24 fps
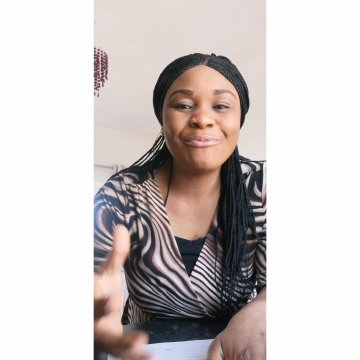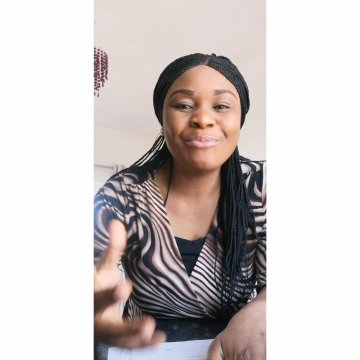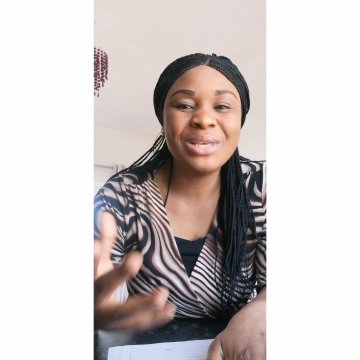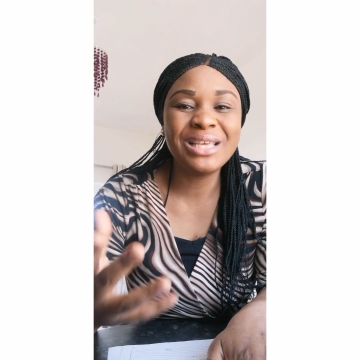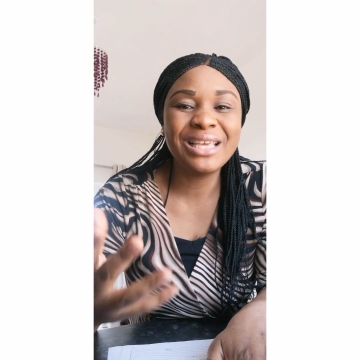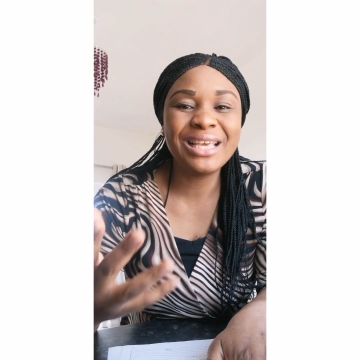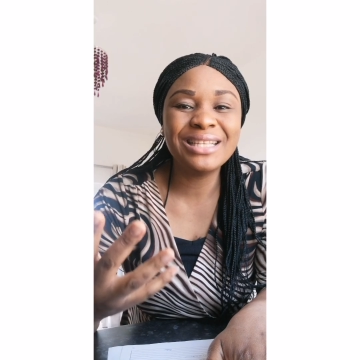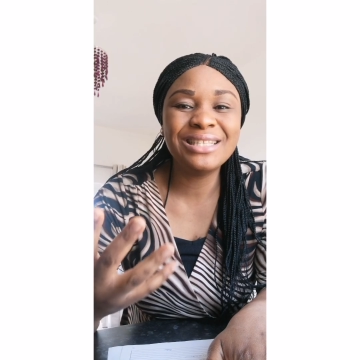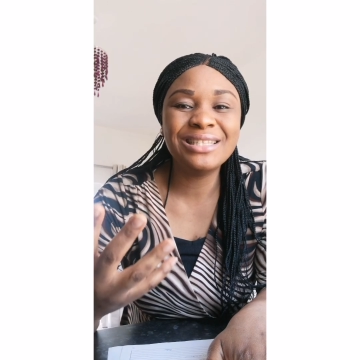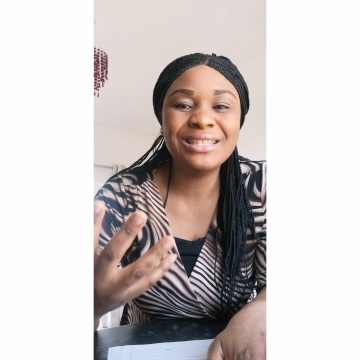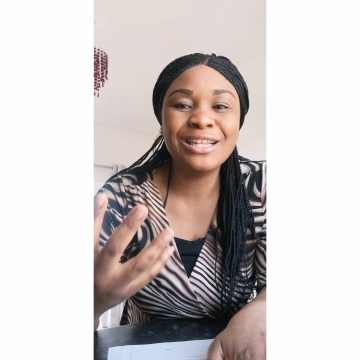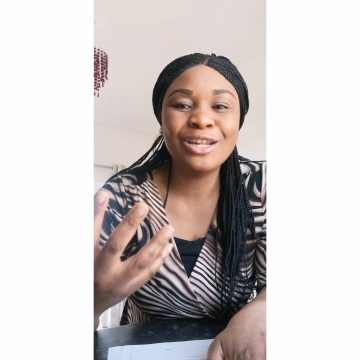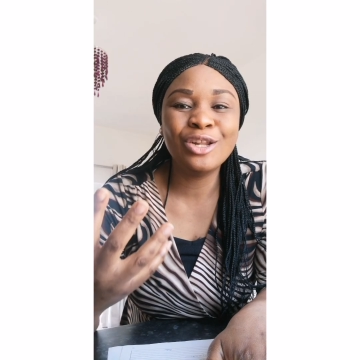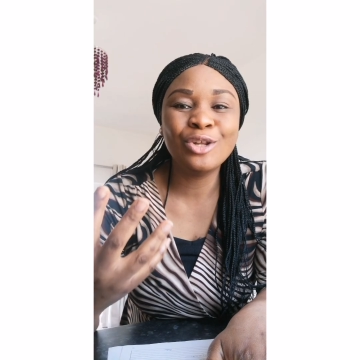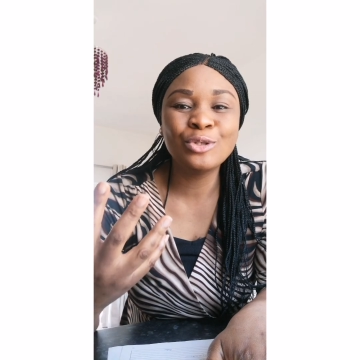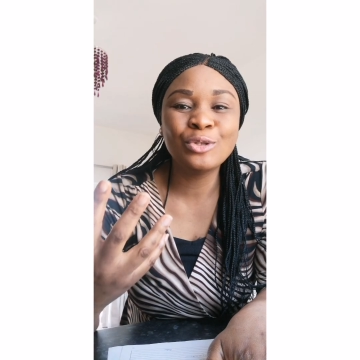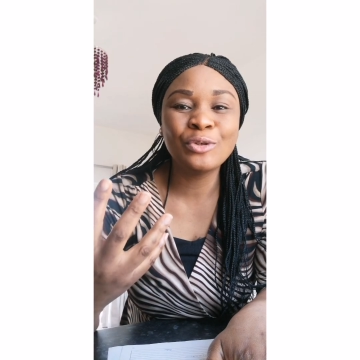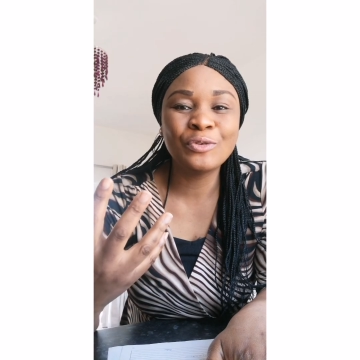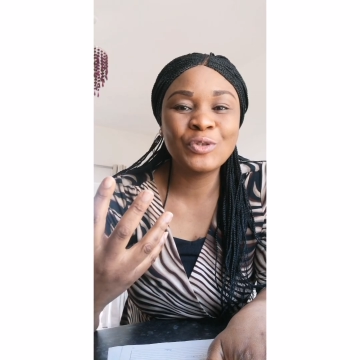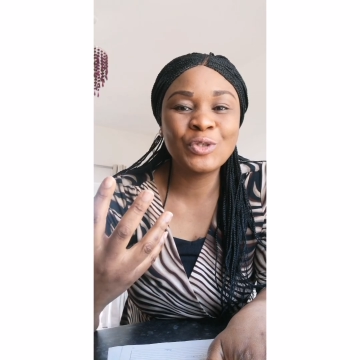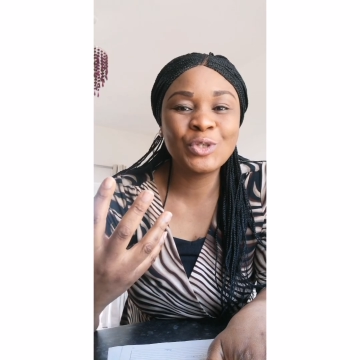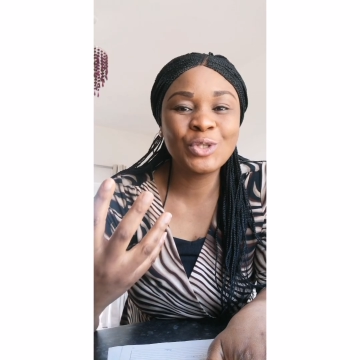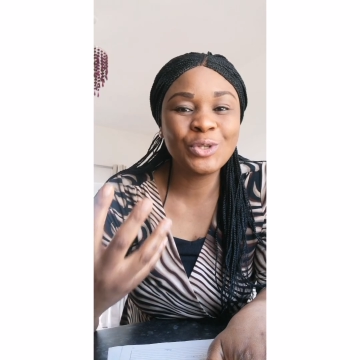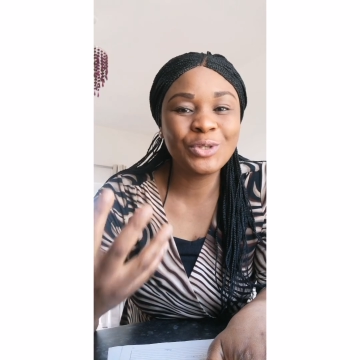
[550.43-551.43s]
been getting a lot
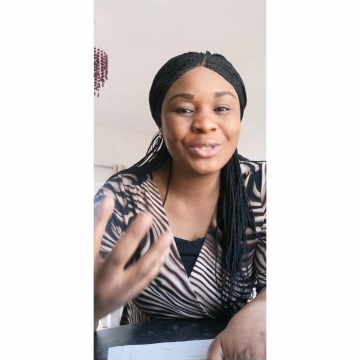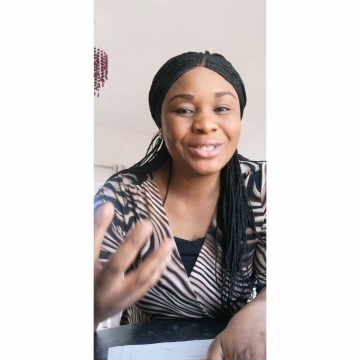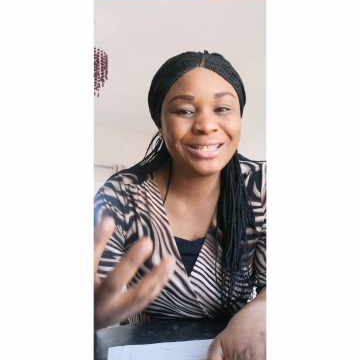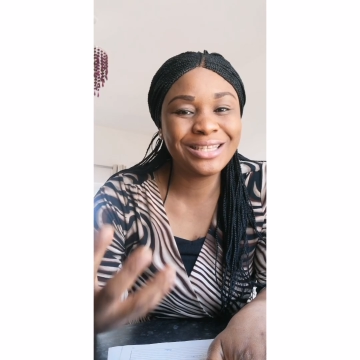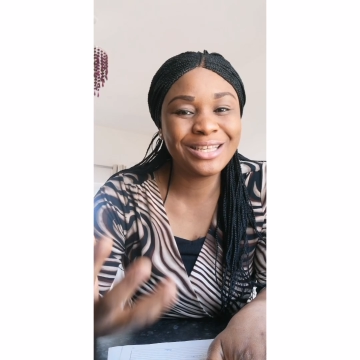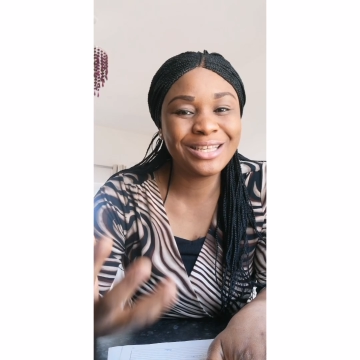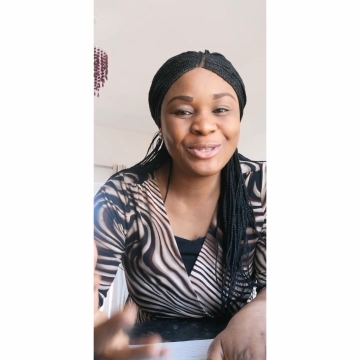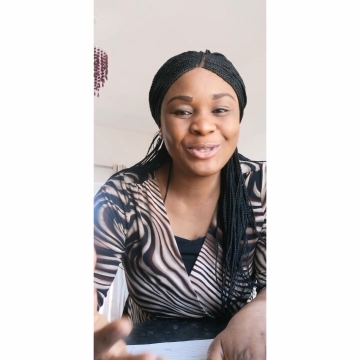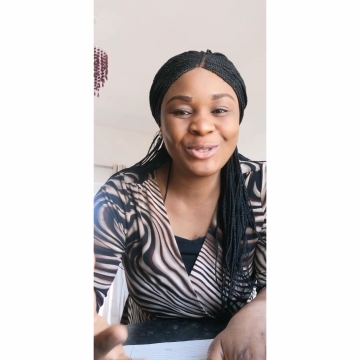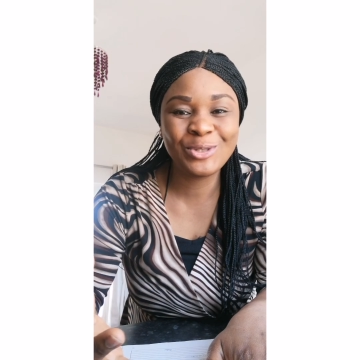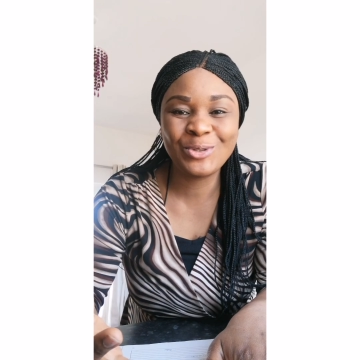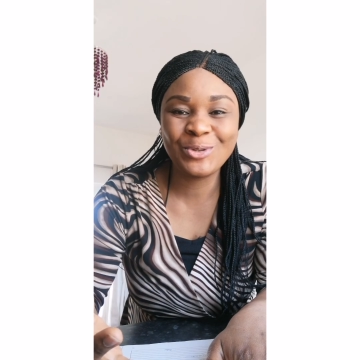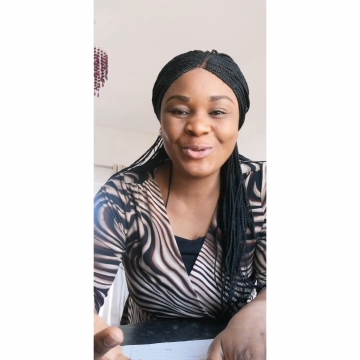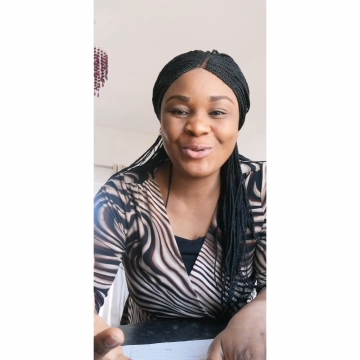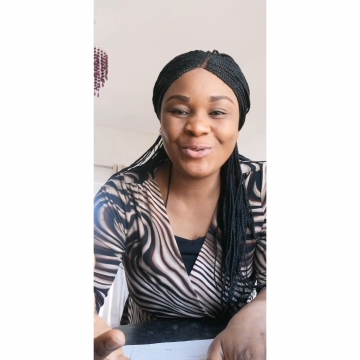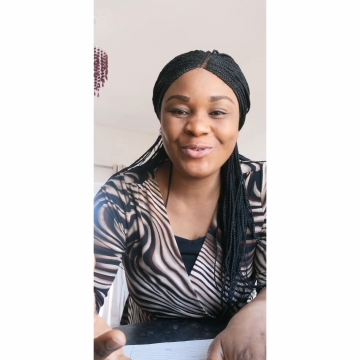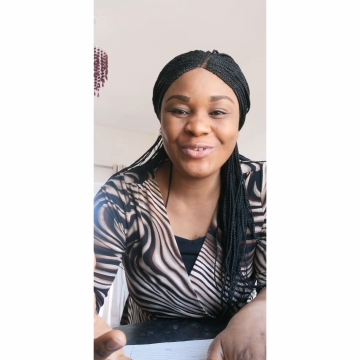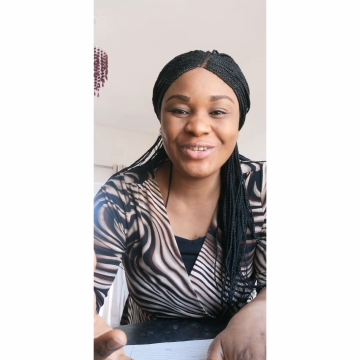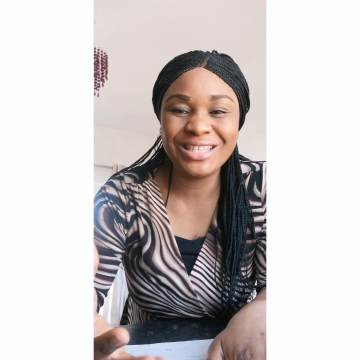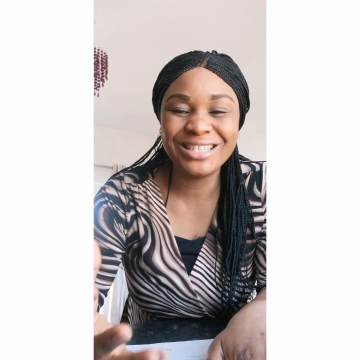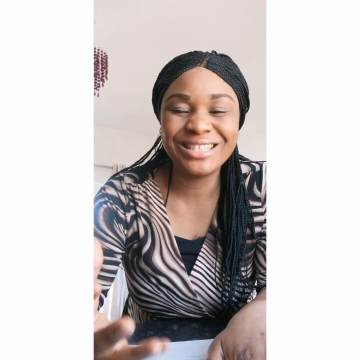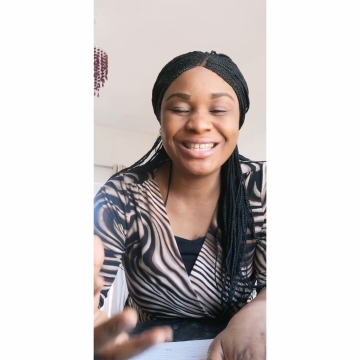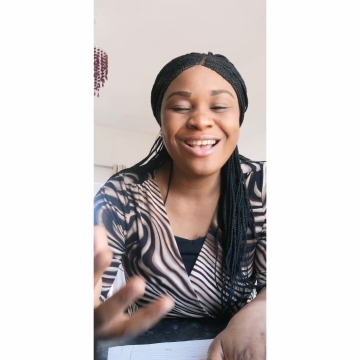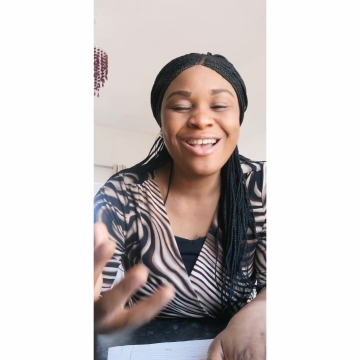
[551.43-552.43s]
of success
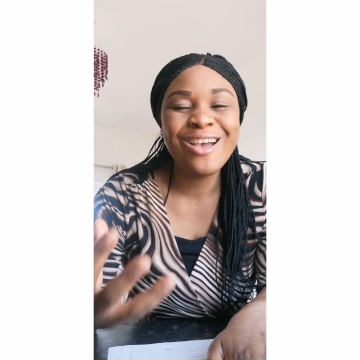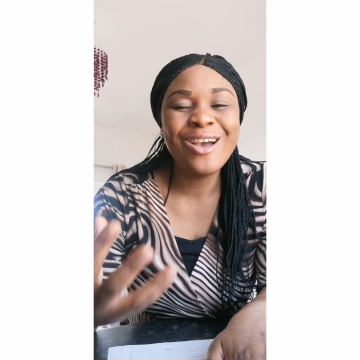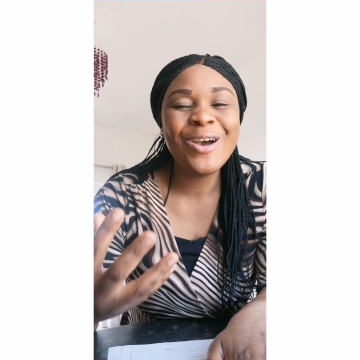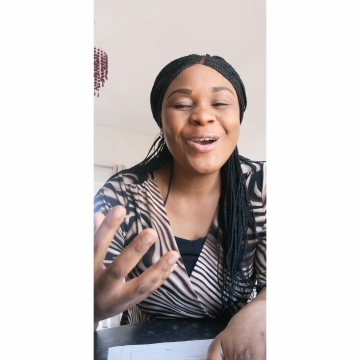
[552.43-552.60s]
stories.